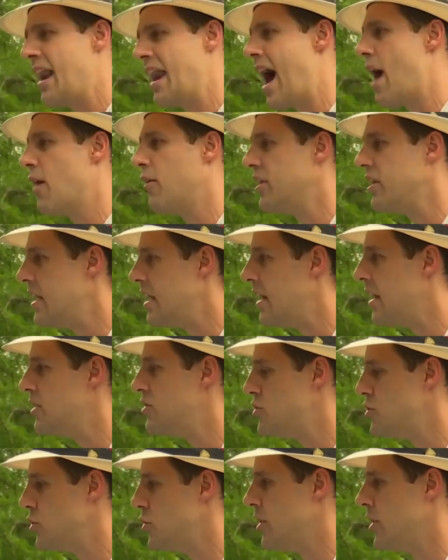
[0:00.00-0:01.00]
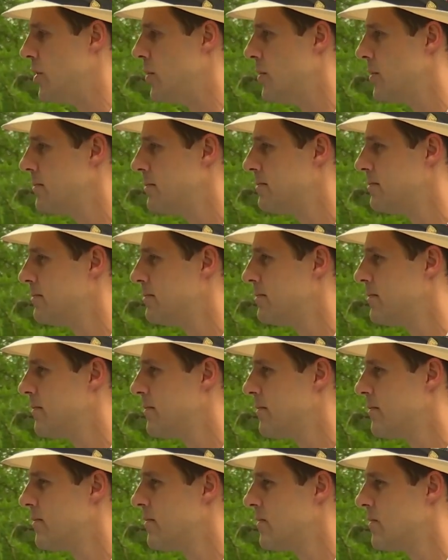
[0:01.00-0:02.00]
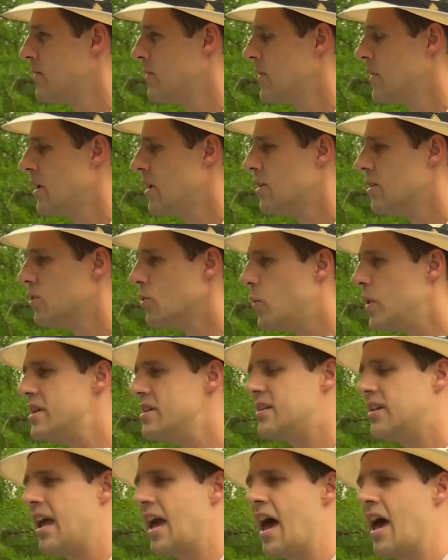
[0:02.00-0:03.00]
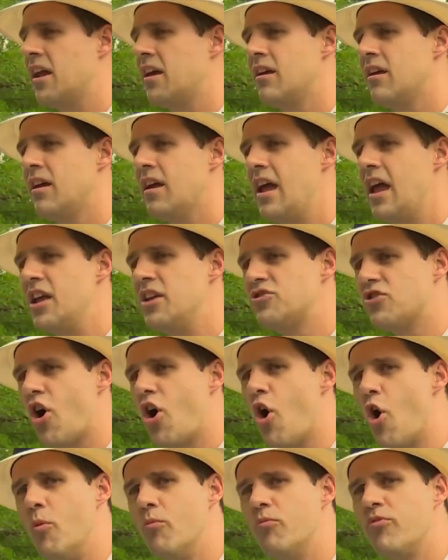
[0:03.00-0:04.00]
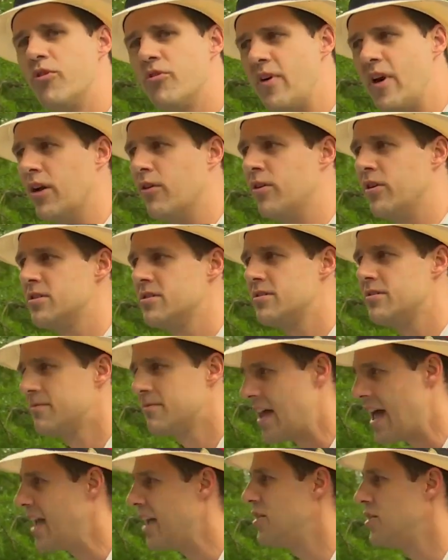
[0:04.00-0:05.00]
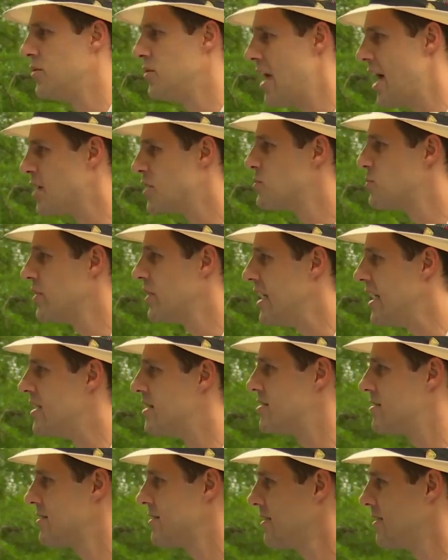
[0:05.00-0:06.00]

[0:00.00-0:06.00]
and how to get it to you. Louisiana is a home for veterans. Thank you. Yes, please.